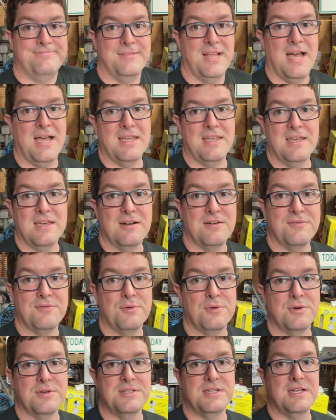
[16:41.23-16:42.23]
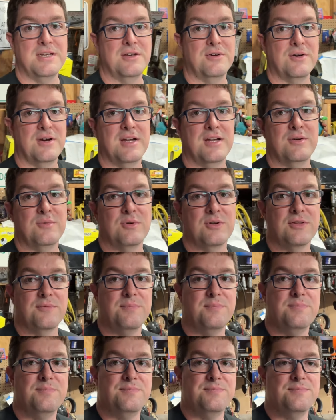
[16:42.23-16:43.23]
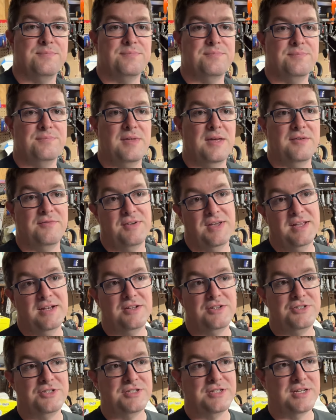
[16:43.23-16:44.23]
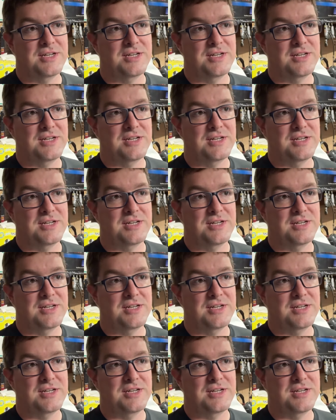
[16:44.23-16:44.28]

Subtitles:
I can't afford 10 grand worth of advantages,